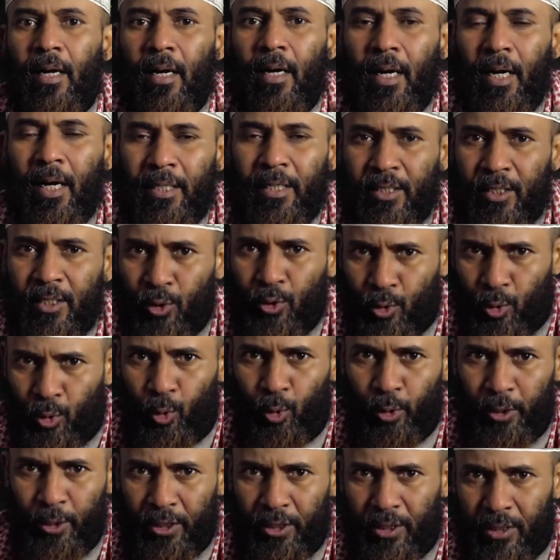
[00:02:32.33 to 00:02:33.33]
has
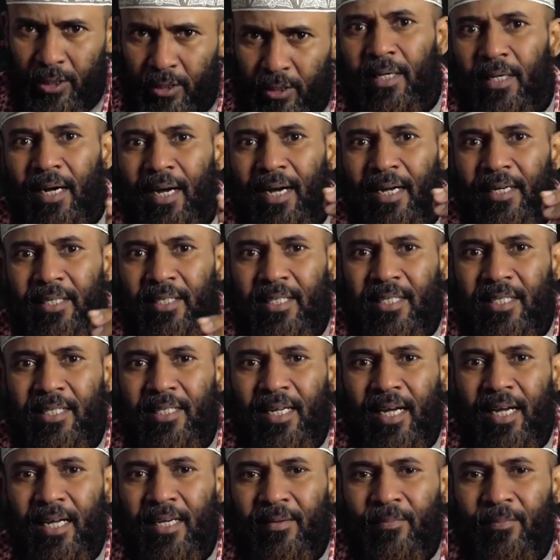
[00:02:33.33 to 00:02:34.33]
stories, and
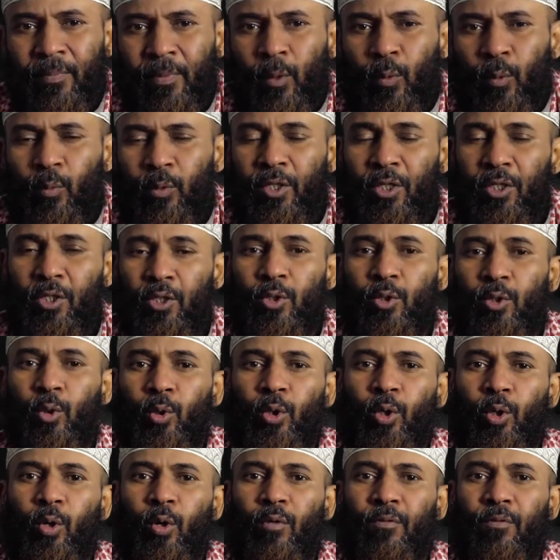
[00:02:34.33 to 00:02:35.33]
start with the
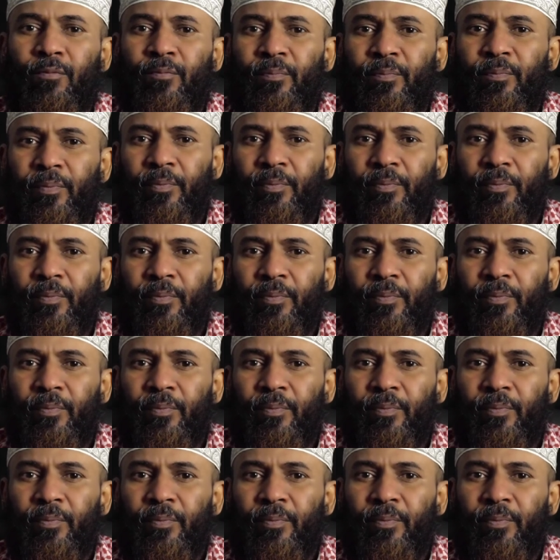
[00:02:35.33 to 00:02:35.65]
story of